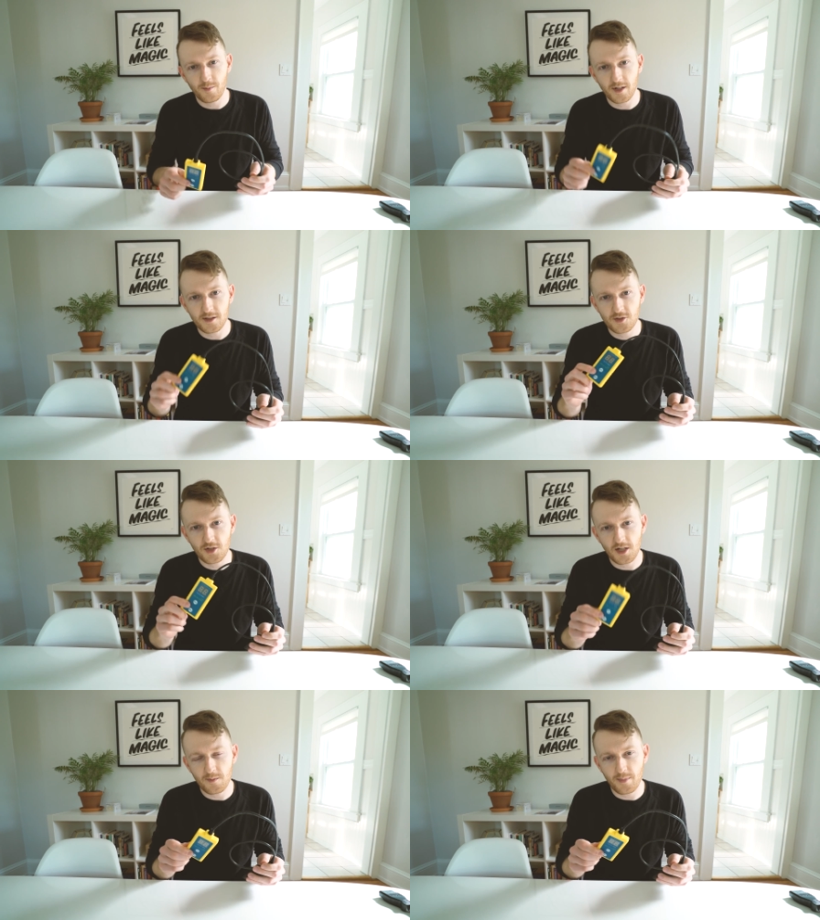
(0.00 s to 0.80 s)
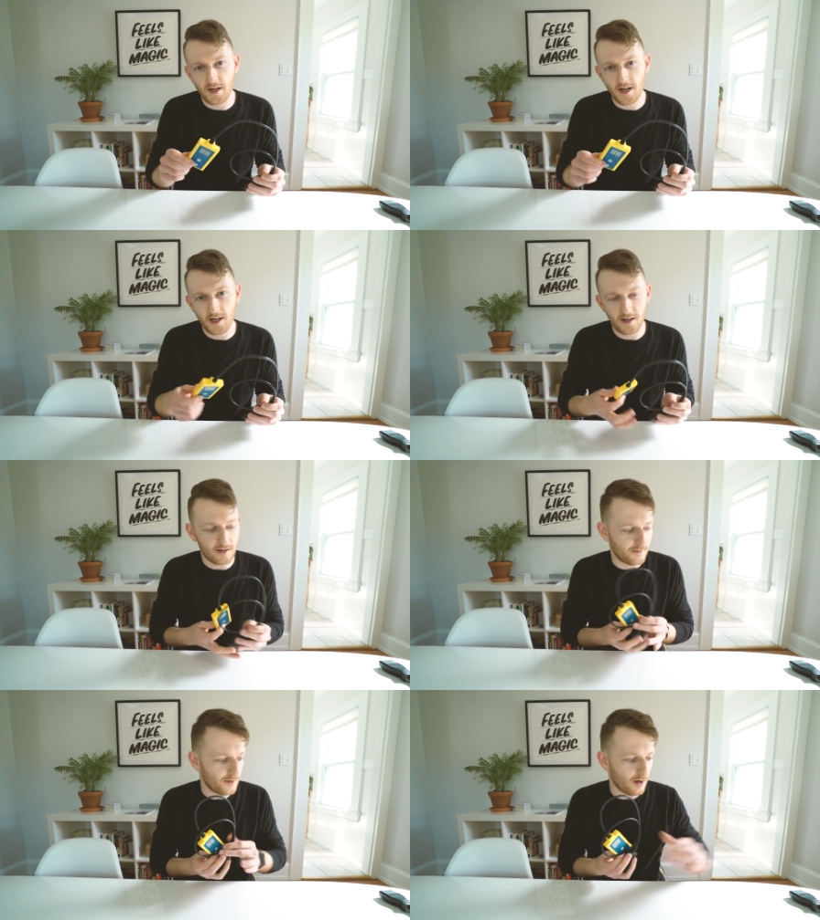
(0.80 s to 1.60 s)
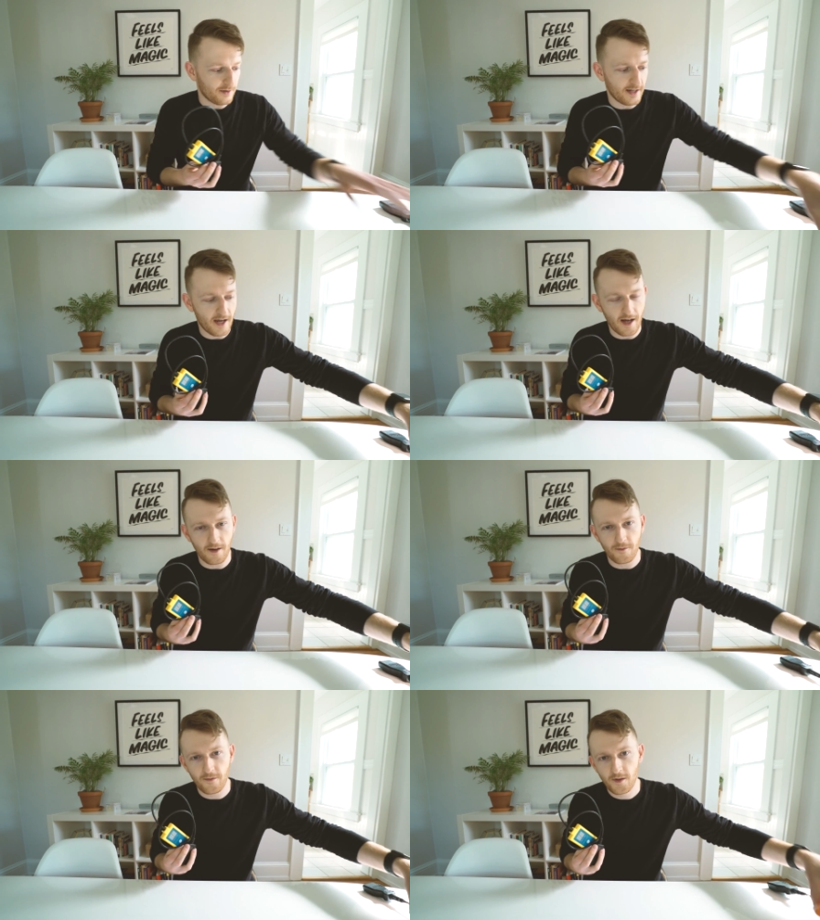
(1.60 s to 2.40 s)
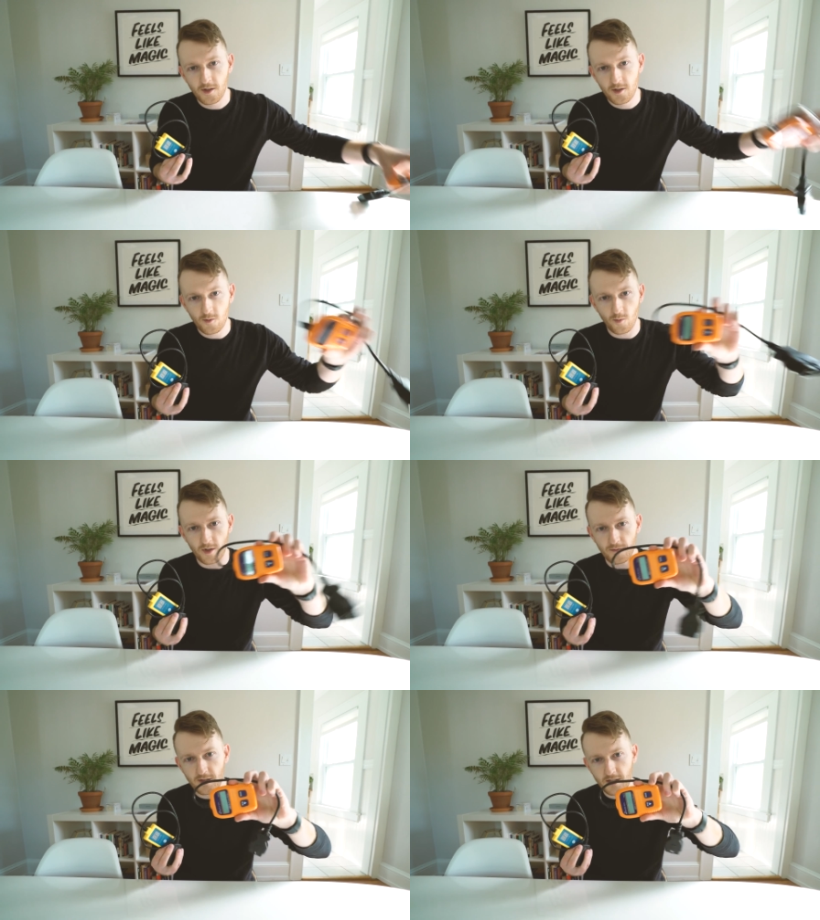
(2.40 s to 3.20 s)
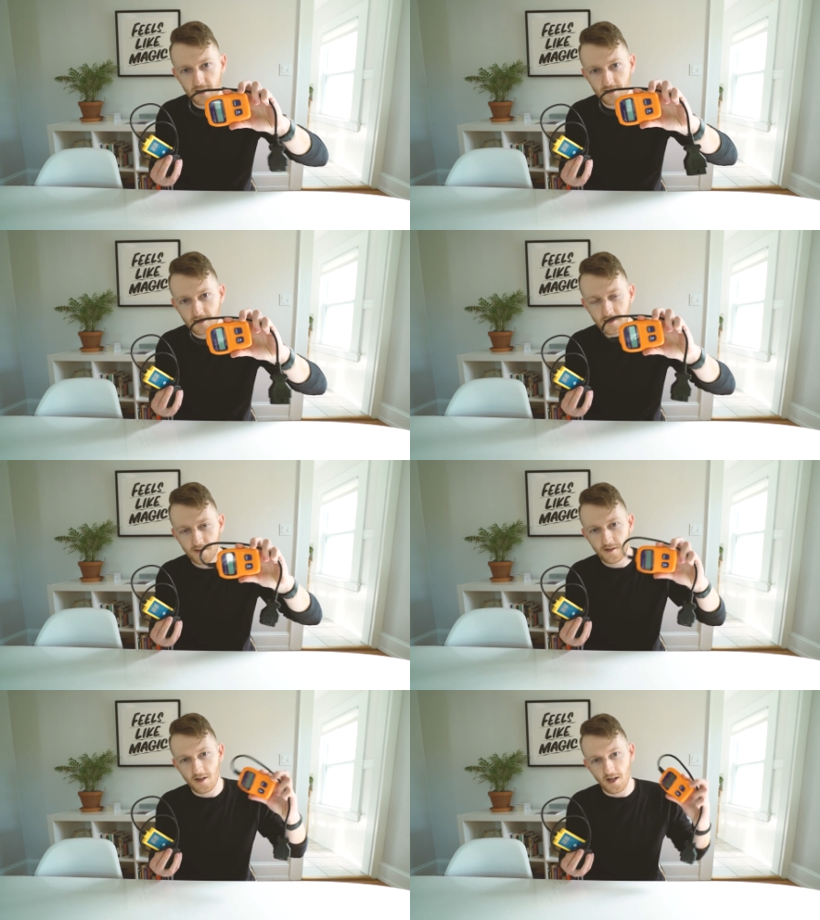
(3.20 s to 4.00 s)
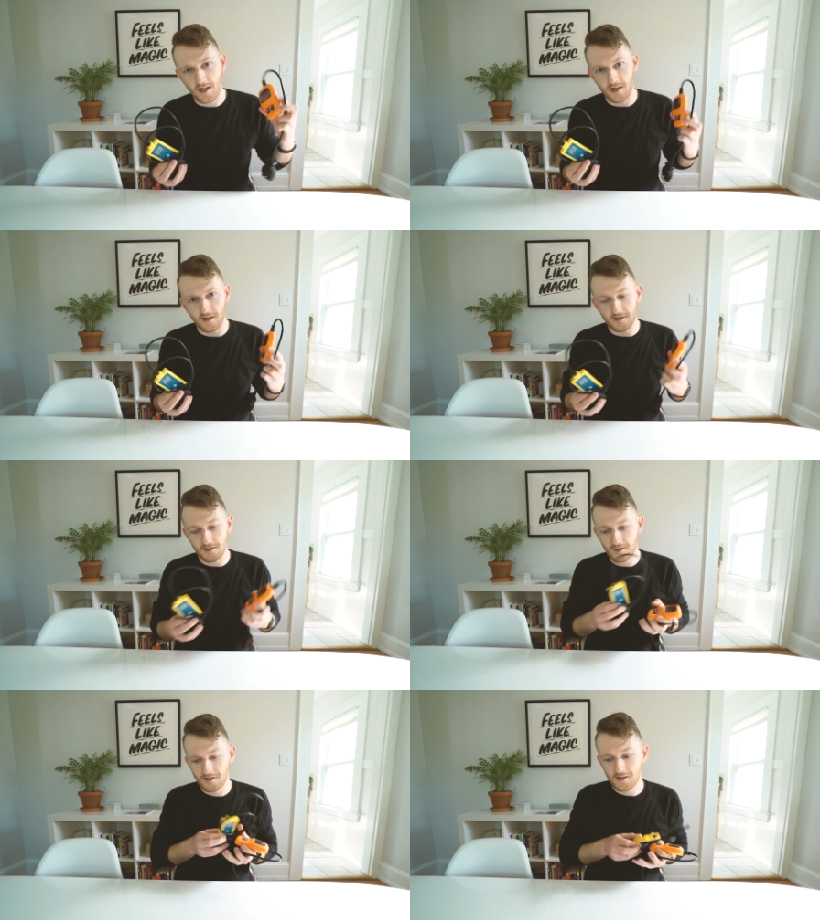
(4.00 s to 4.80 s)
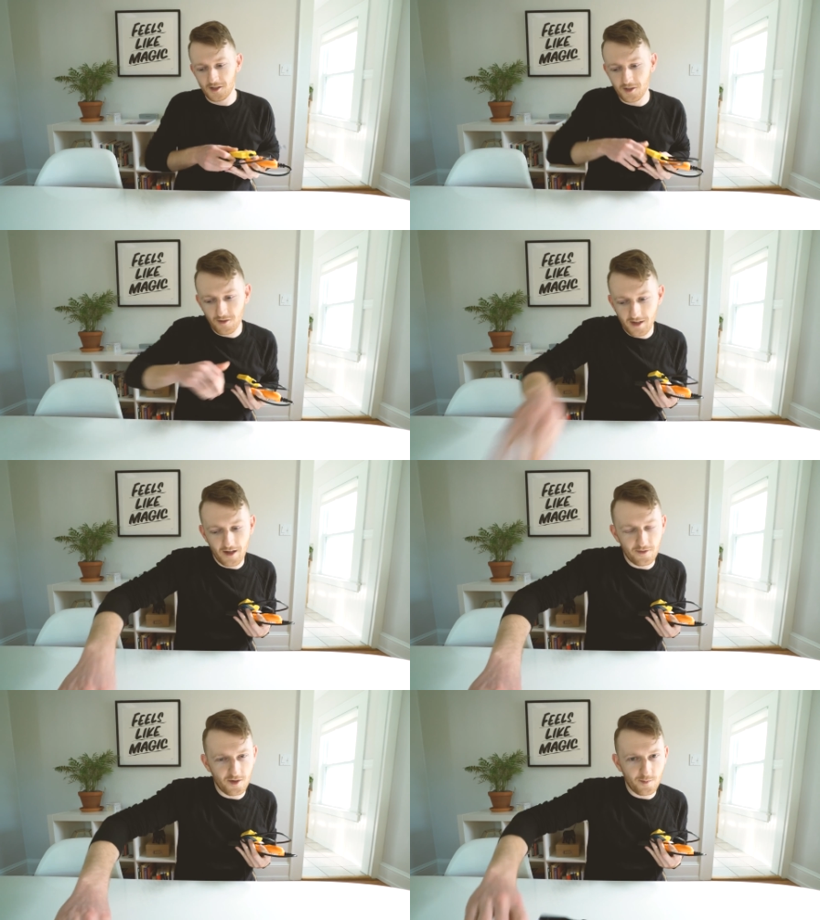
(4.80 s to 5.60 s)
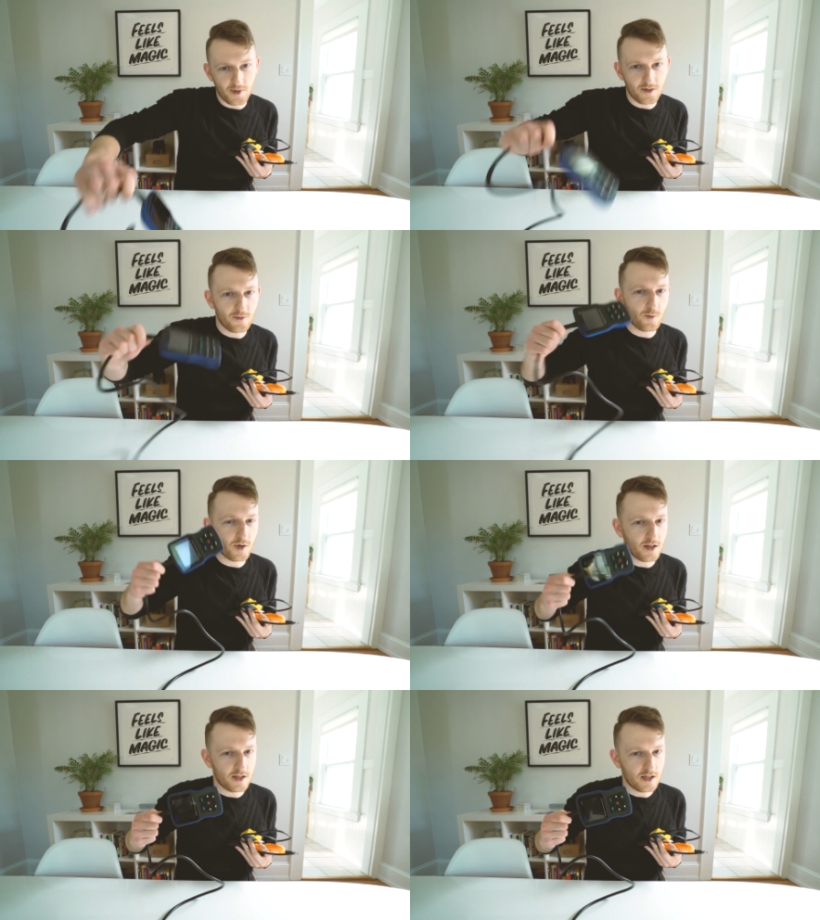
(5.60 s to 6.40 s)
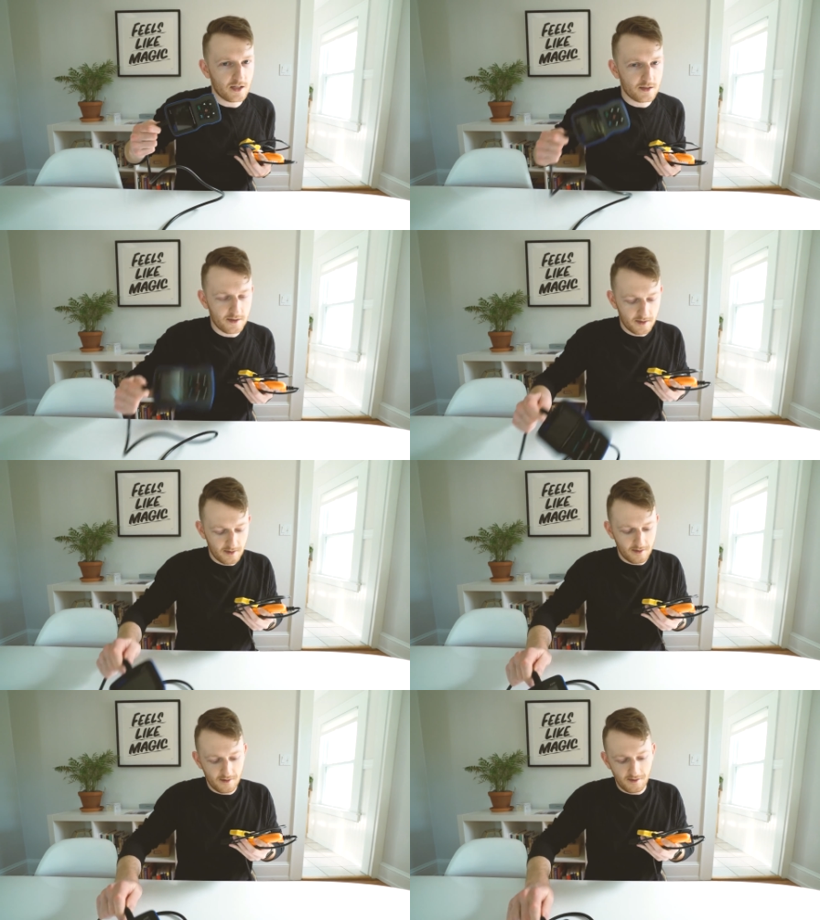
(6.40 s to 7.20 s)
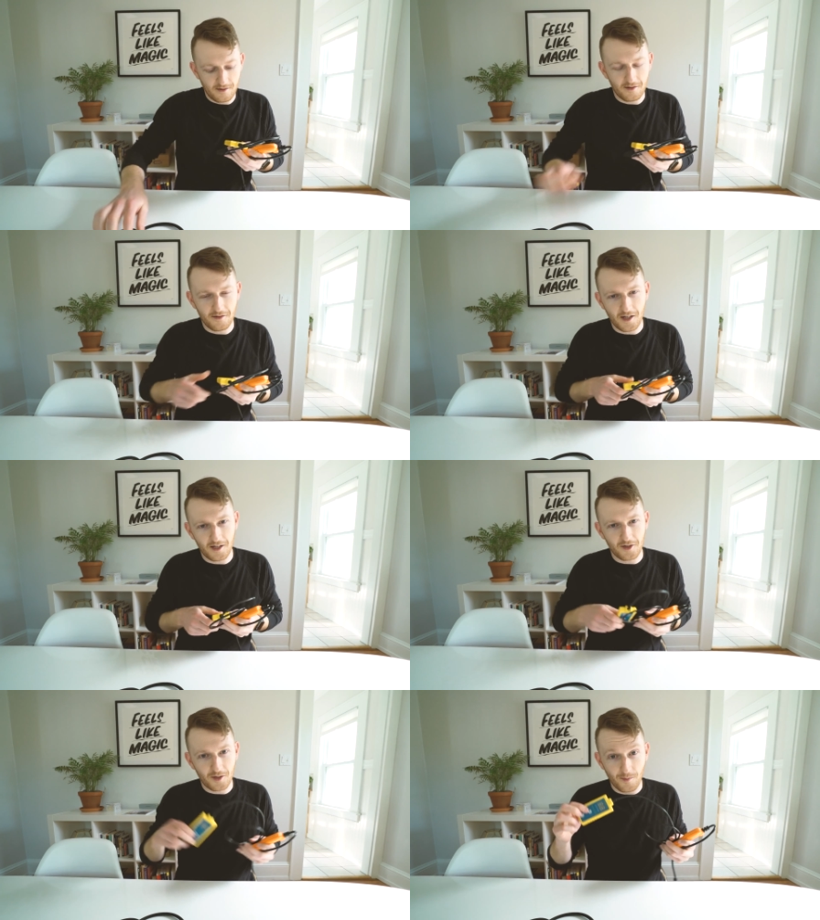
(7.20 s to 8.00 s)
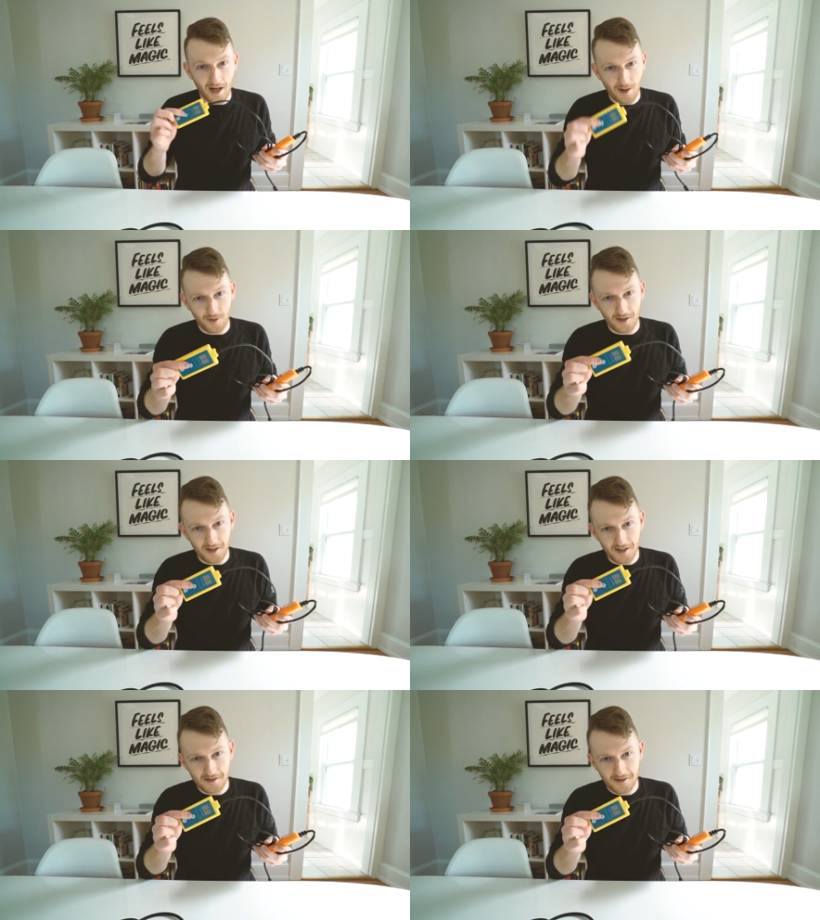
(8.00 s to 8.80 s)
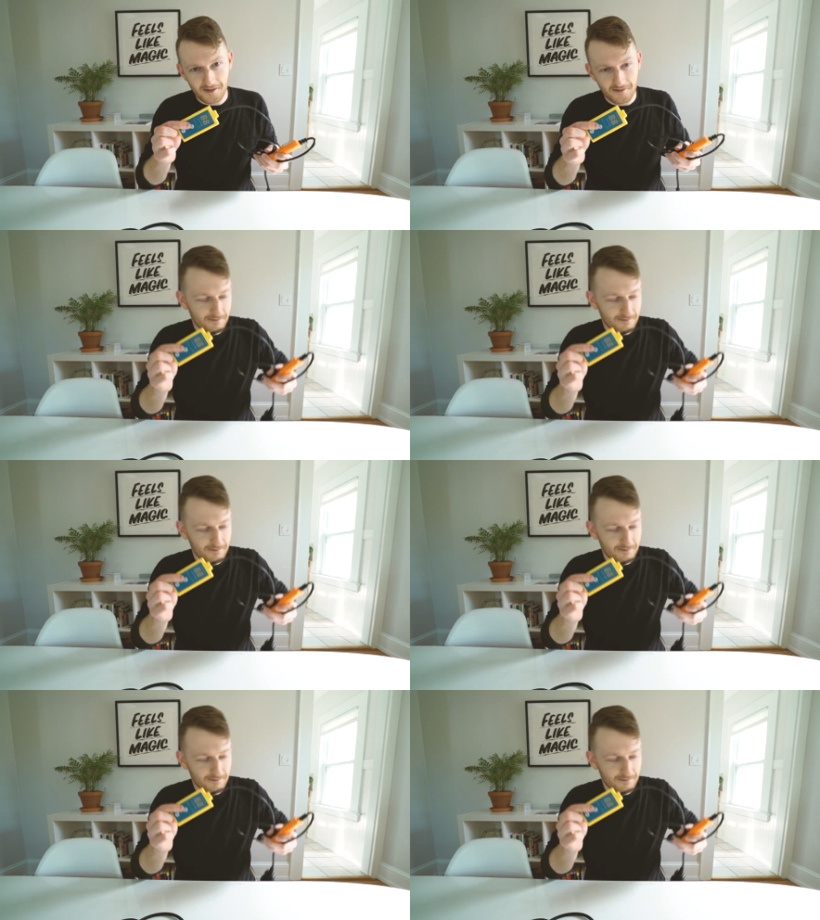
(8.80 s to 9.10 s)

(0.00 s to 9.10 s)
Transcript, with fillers: but it's cheap, and if you already have one of these, and you don't have enough money for one of these, then you can buy one of these.